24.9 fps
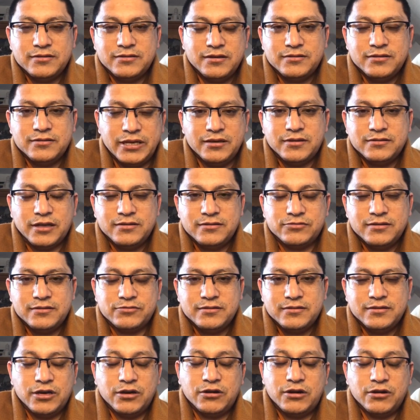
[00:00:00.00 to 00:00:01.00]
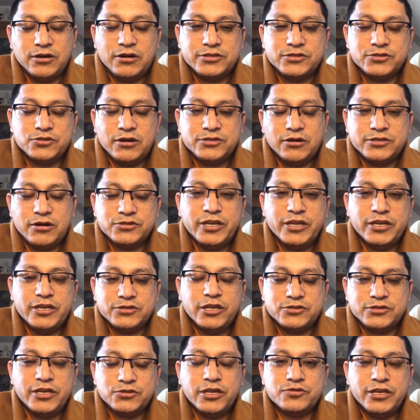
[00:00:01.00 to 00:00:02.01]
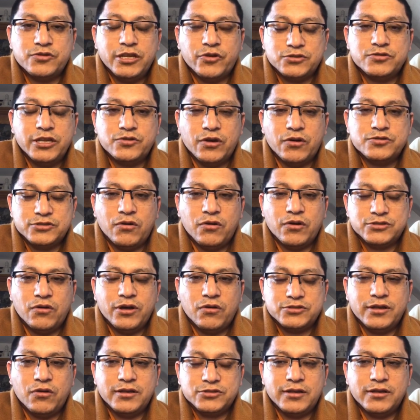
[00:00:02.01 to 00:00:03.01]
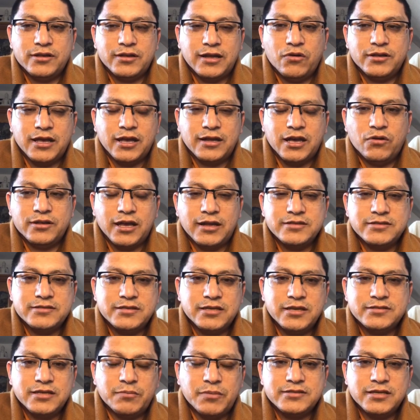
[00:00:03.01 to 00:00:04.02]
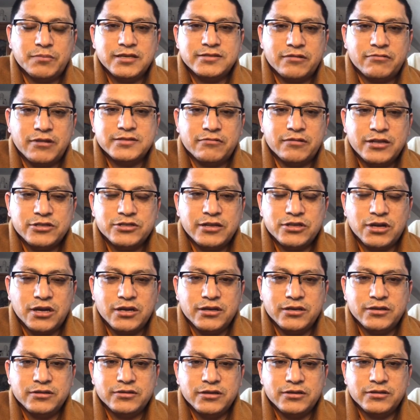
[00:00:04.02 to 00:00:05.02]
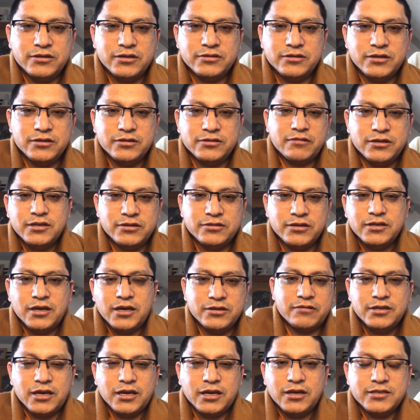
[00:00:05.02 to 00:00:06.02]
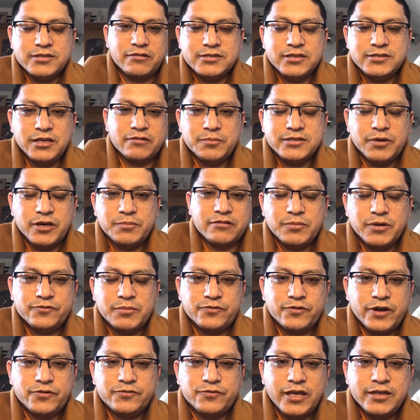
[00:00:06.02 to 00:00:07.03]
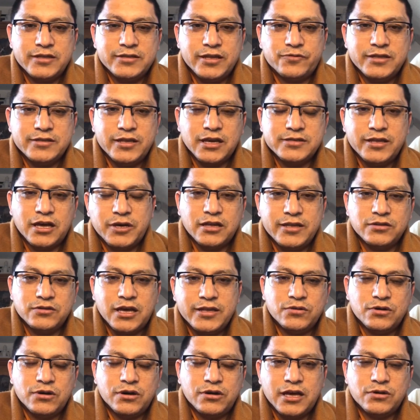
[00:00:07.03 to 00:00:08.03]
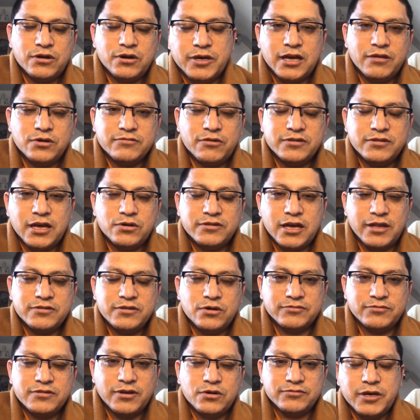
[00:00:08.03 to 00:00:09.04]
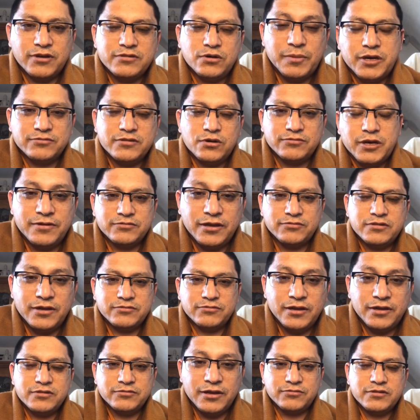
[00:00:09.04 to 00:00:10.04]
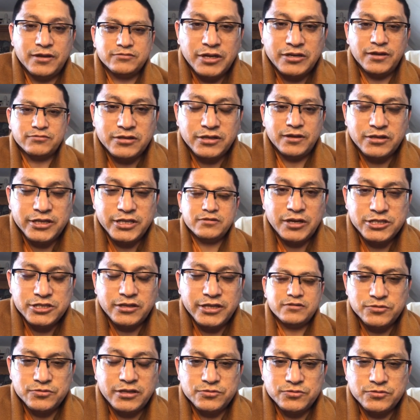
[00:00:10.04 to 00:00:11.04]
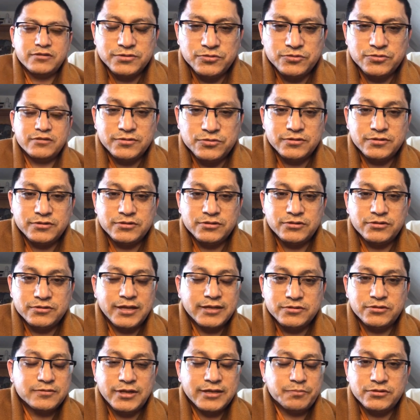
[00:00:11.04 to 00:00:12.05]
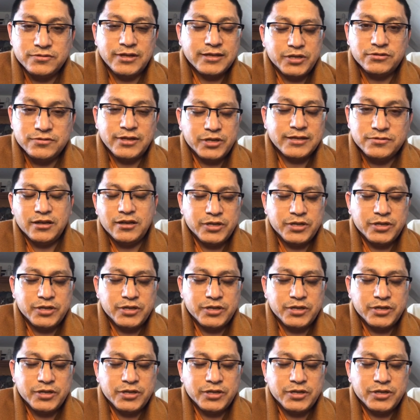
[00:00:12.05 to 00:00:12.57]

that's why there are so many news going on that I can't see my grandchild, I can't see my friends, I can't go around. So that's why I'm having mental issues. So that's pretty